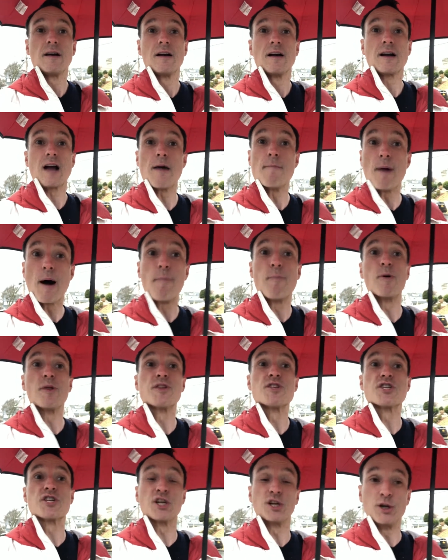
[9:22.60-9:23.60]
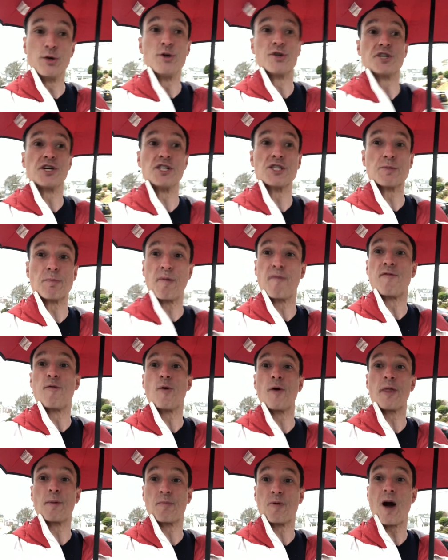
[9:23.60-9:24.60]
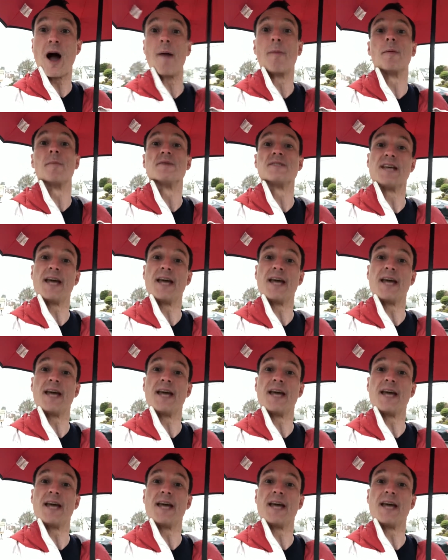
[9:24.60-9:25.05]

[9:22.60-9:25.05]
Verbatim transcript: come up with solutions before the problems